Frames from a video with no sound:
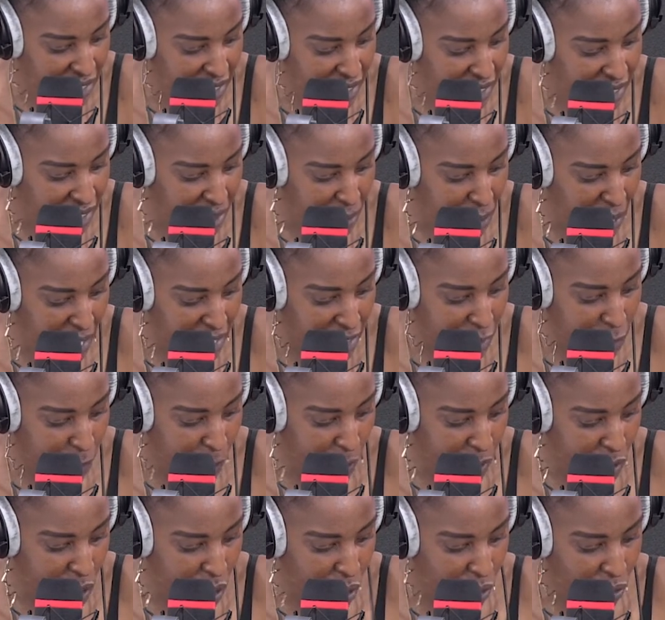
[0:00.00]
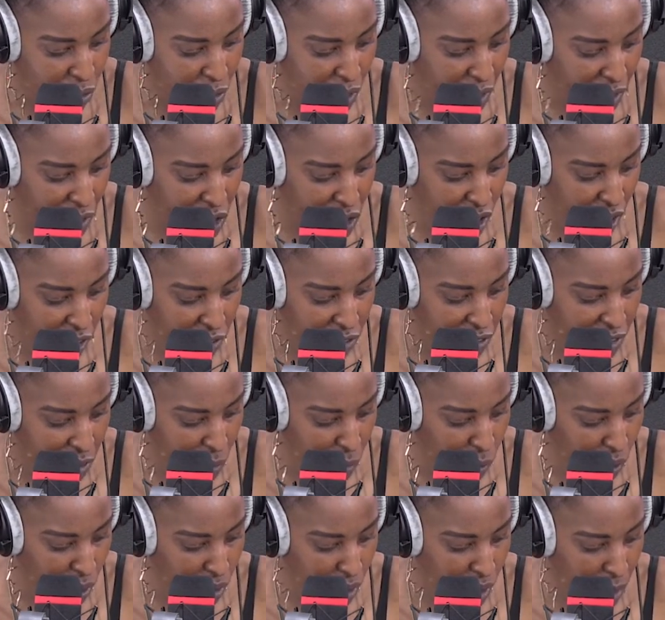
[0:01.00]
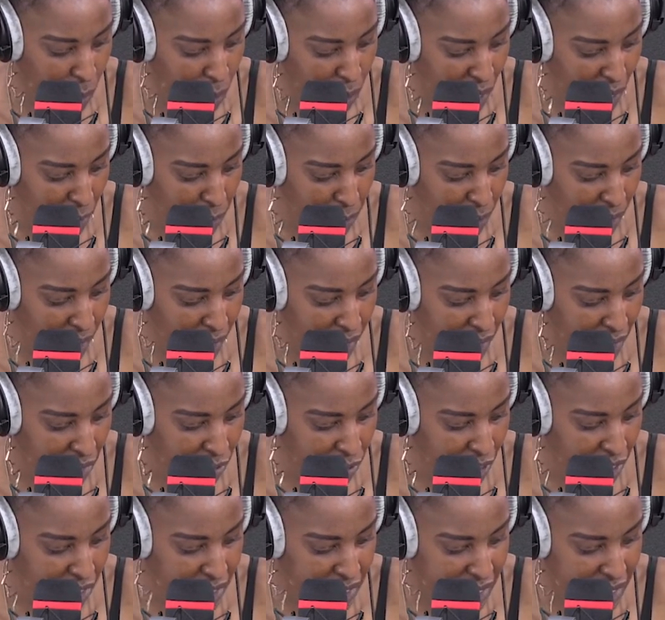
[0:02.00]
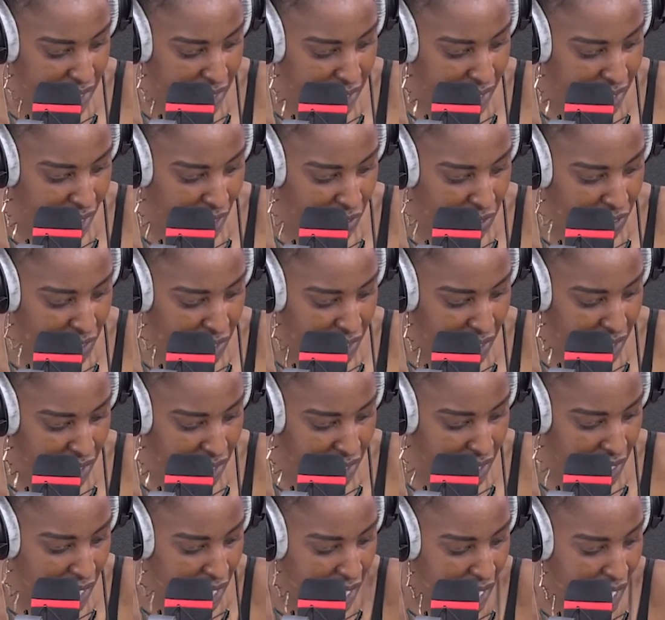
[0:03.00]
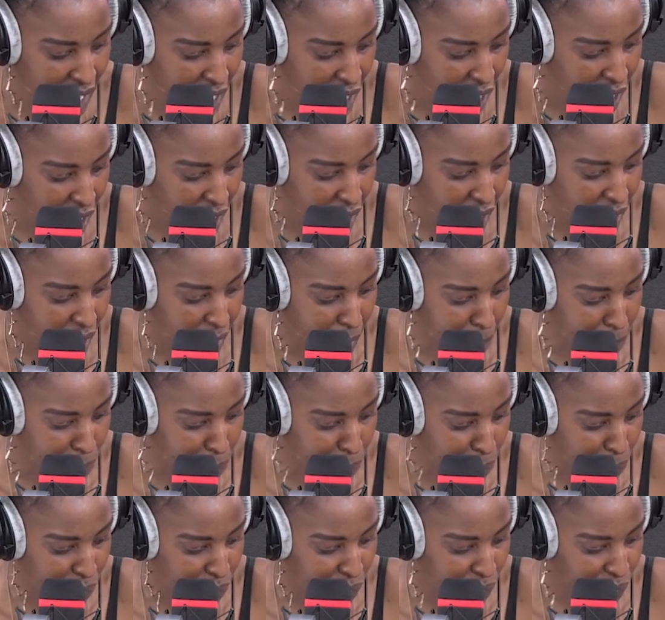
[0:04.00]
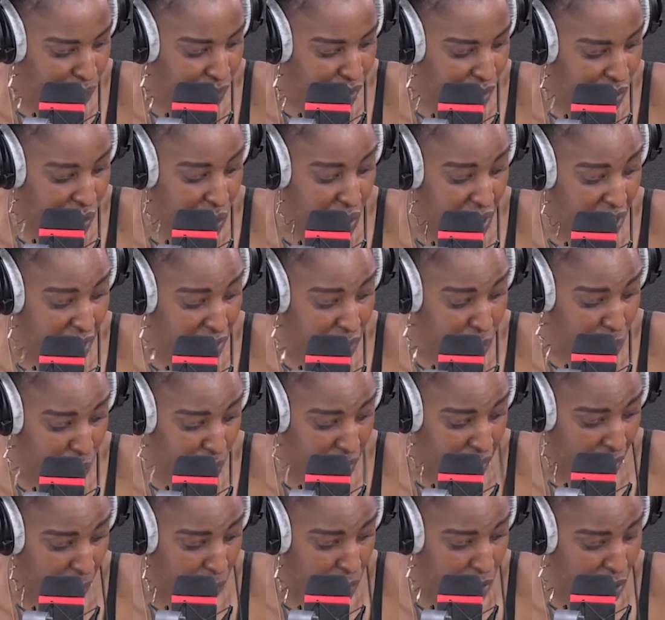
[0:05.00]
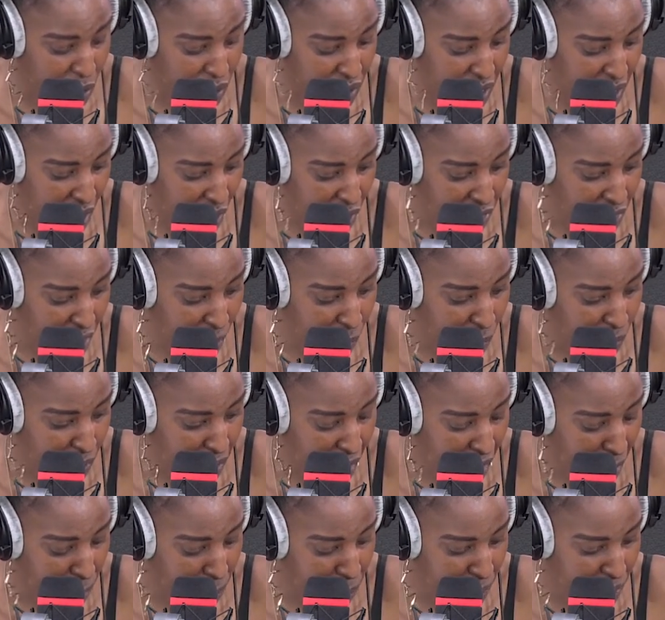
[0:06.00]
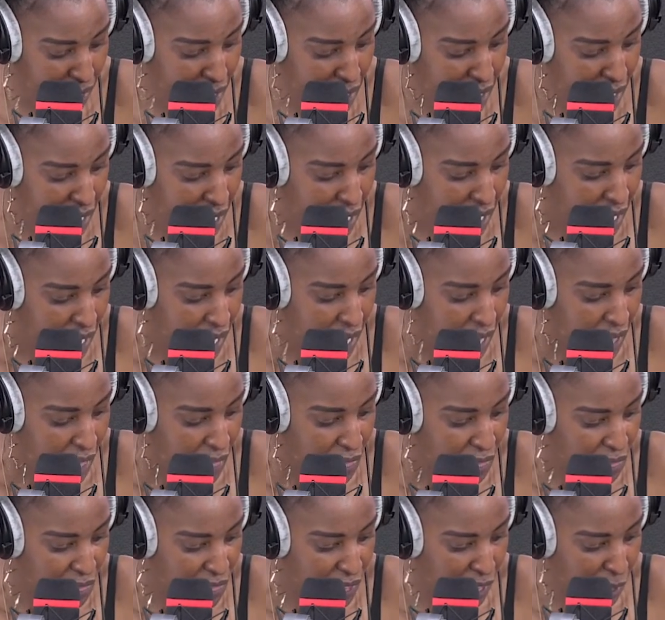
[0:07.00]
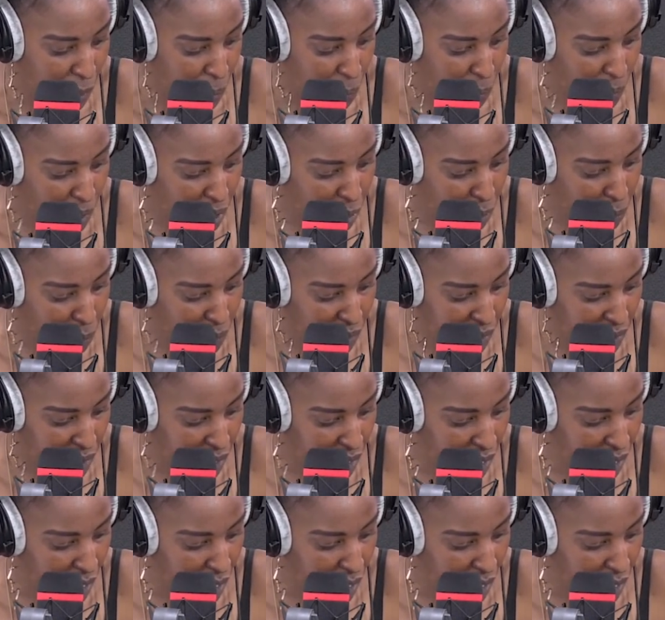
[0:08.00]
in some aspects of HIV blood bank and vaccine services. So that we can't wait to see how that will happen. They will be